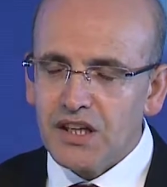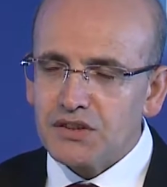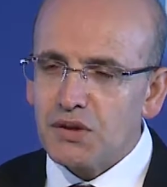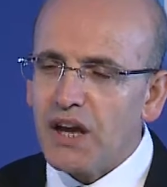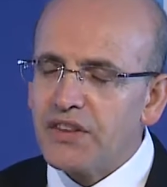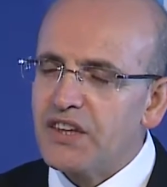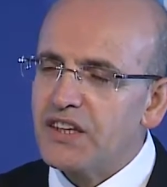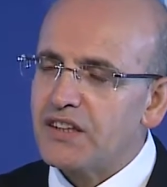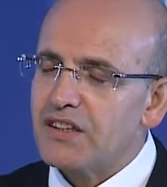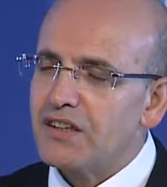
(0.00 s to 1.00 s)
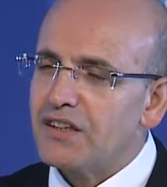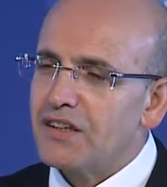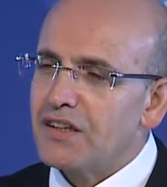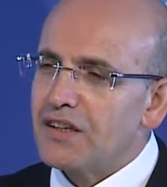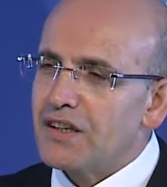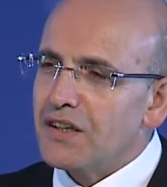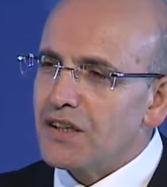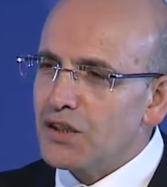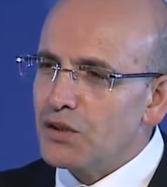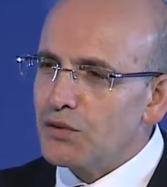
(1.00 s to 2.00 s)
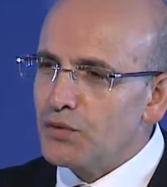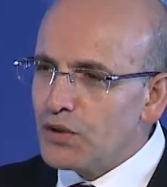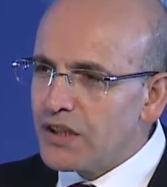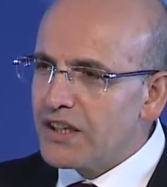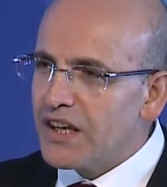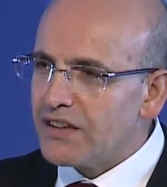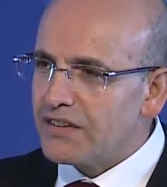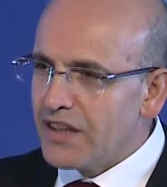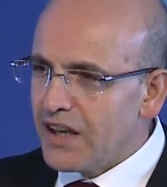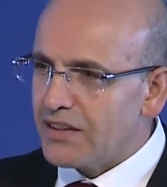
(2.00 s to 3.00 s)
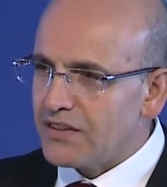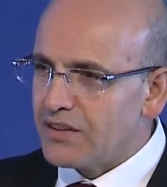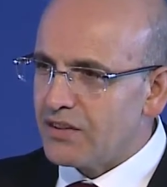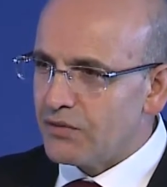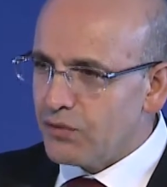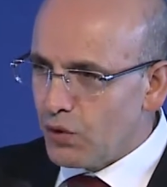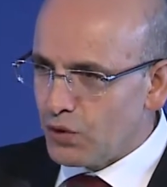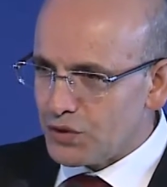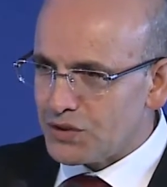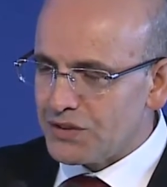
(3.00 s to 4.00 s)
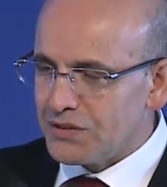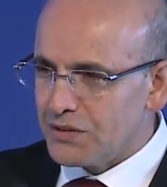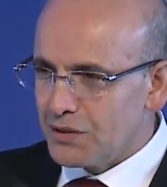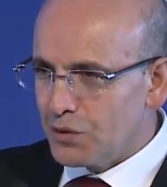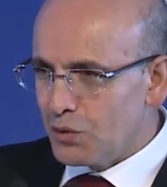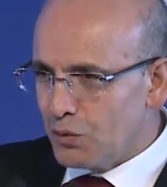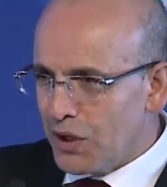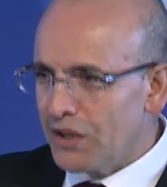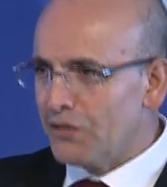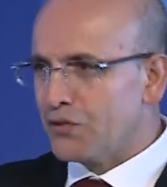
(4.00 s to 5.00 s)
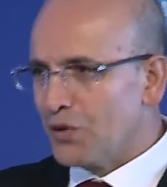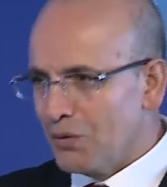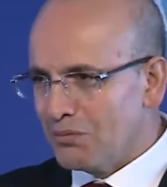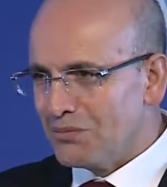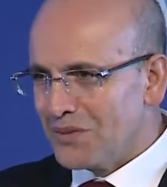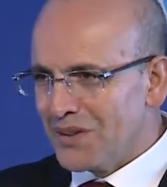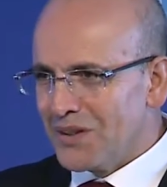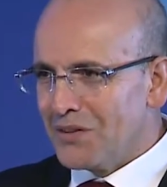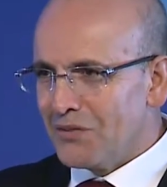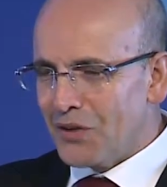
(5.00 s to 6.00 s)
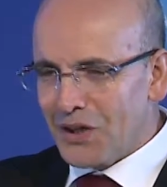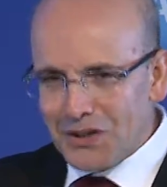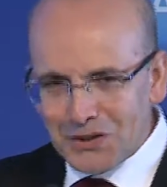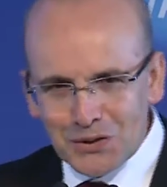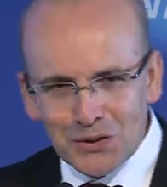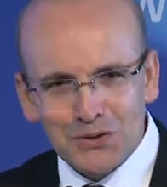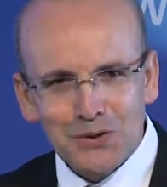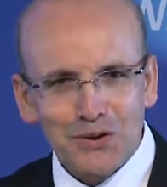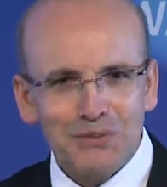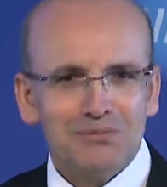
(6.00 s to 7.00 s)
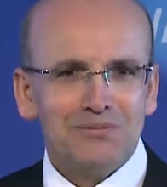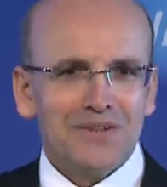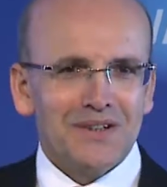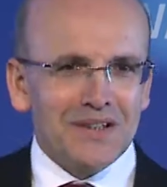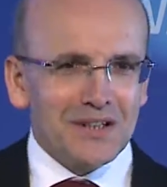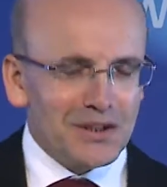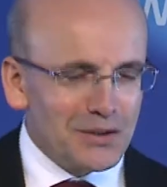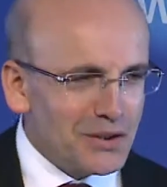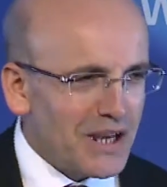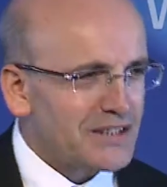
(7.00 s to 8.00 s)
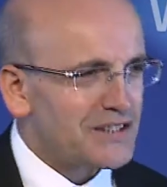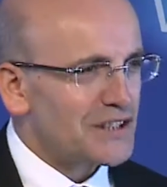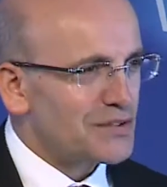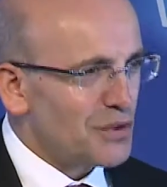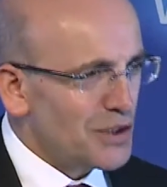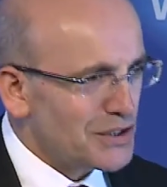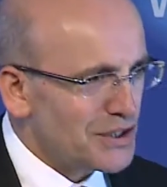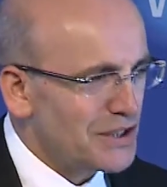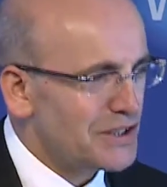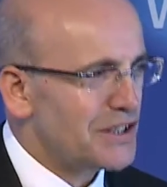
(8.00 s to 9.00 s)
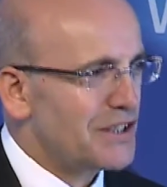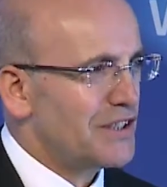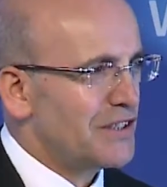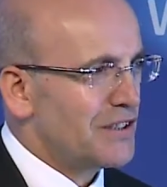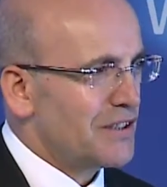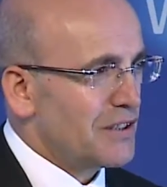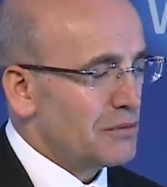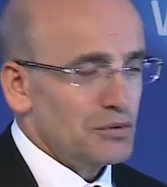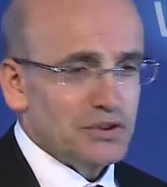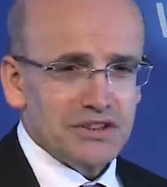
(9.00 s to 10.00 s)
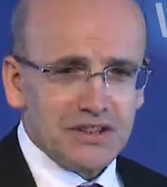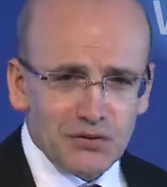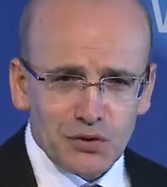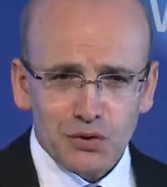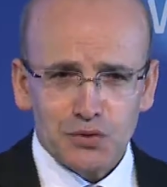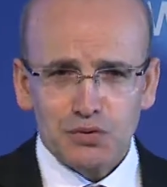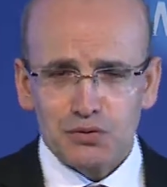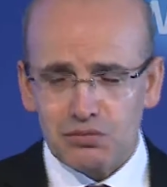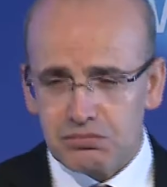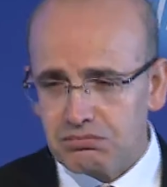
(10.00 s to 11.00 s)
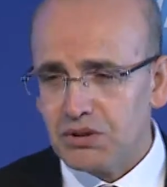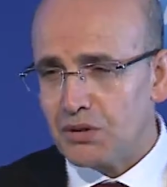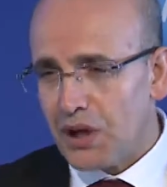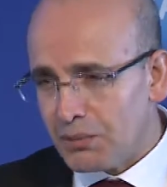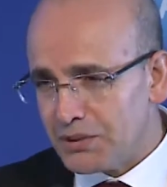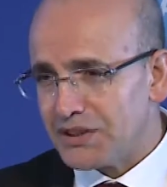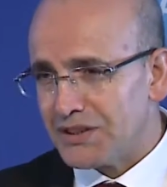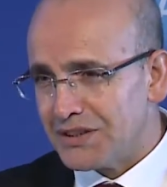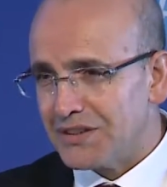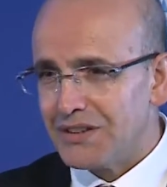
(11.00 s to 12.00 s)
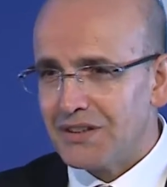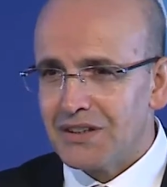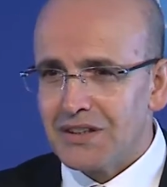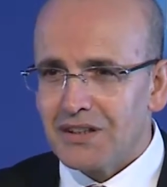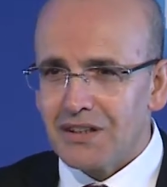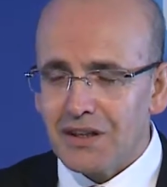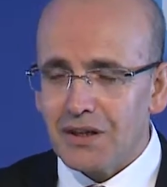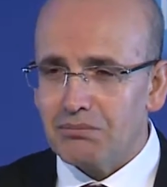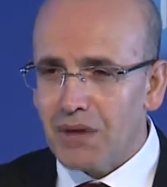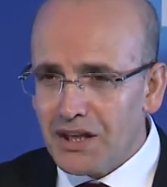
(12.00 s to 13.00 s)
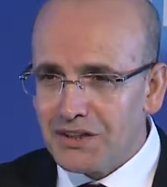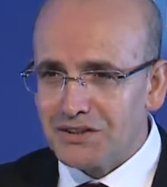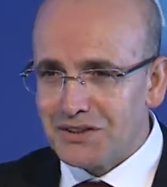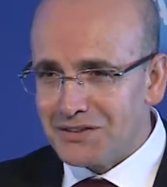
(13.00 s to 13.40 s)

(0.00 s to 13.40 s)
So I think if you can get that focus away from very short-term excess volatility, which is difficult to obviously manage